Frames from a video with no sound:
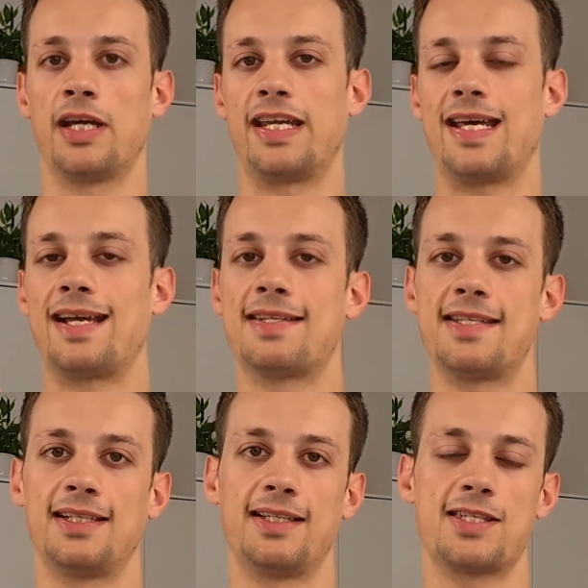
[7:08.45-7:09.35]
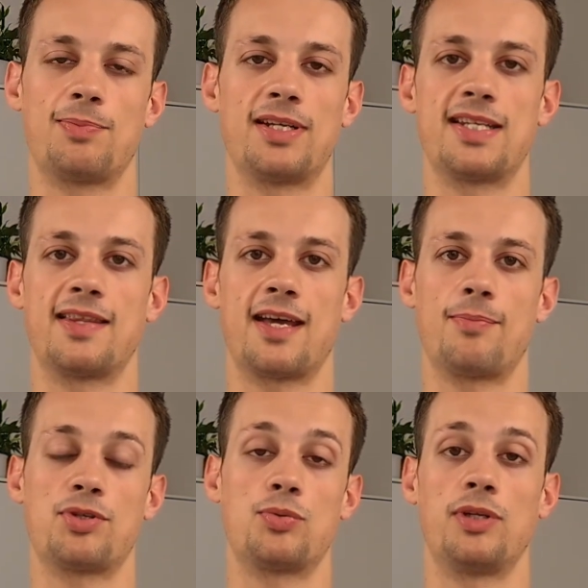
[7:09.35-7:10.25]
and ideally splitting
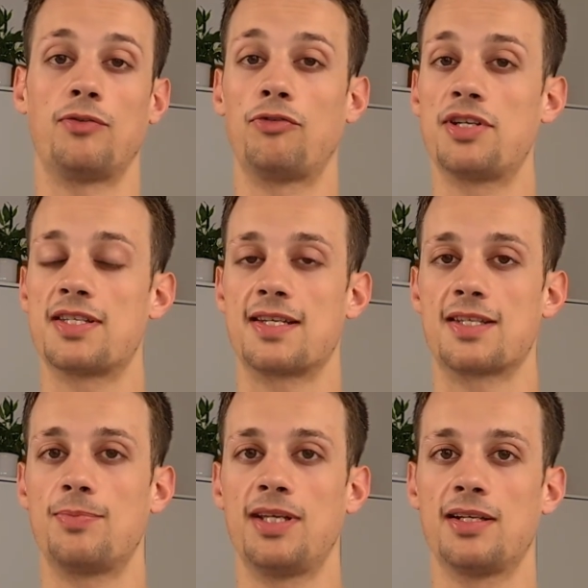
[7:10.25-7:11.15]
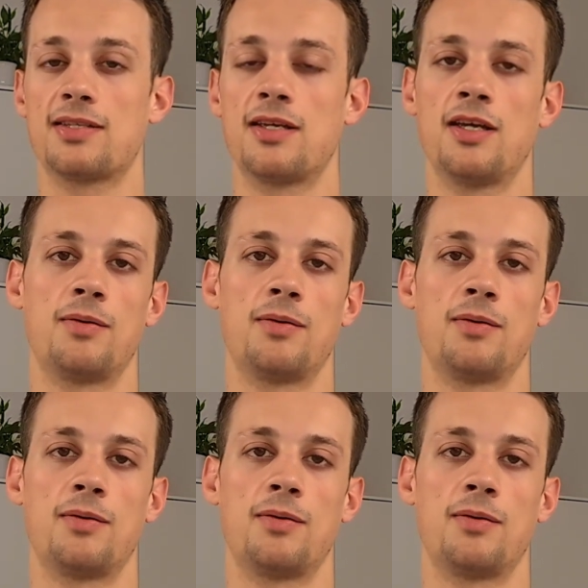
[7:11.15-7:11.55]
that between 3 to 6 meals,